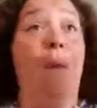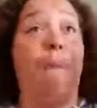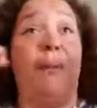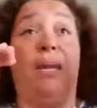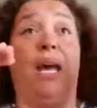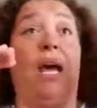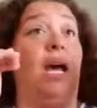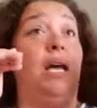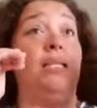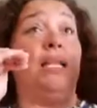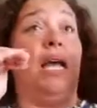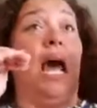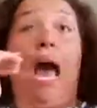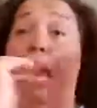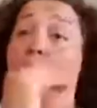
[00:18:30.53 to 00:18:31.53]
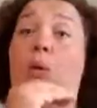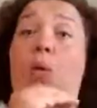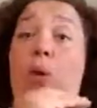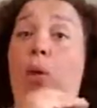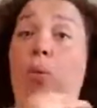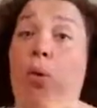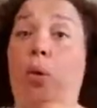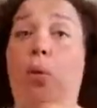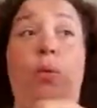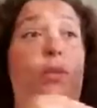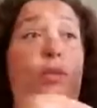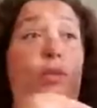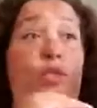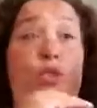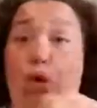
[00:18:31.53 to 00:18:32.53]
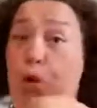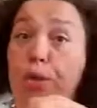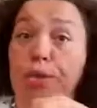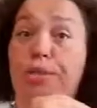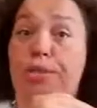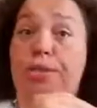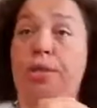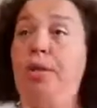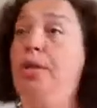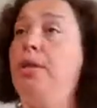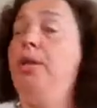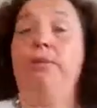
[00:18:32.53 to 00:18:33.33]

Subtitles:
because I don't want to work with jerks.